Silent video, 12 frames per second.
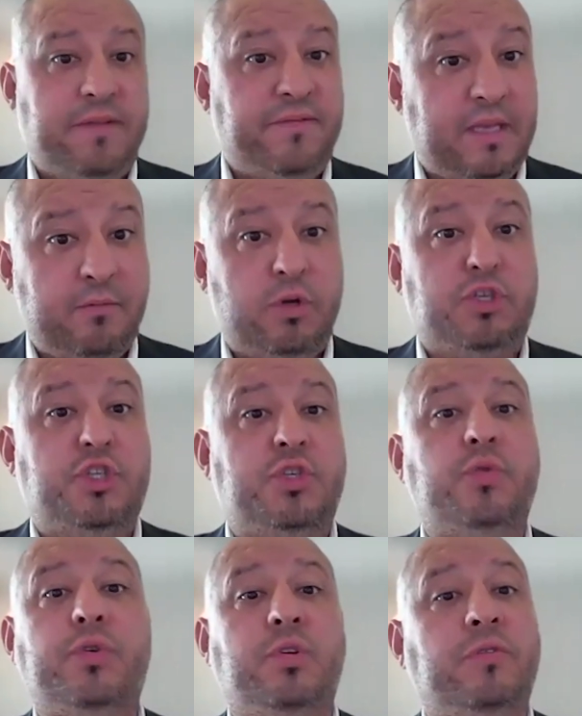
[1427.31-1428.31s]
If they would
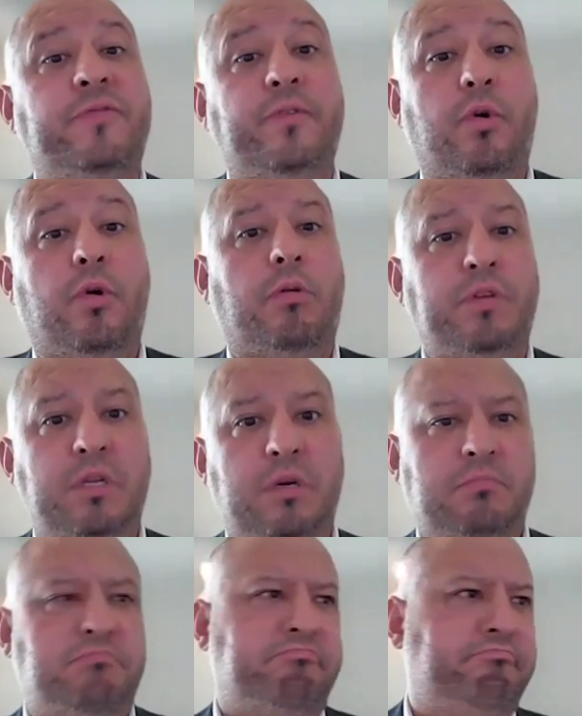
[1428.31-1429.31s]
have wow. or you
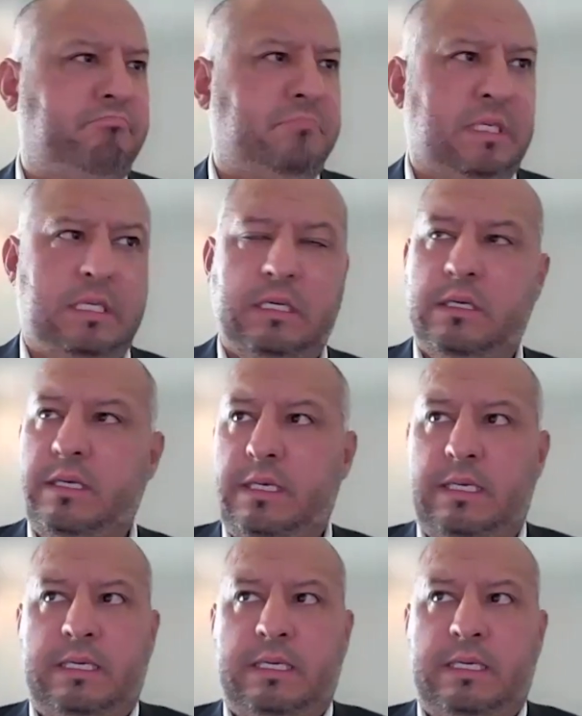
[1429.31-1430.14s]
know you know,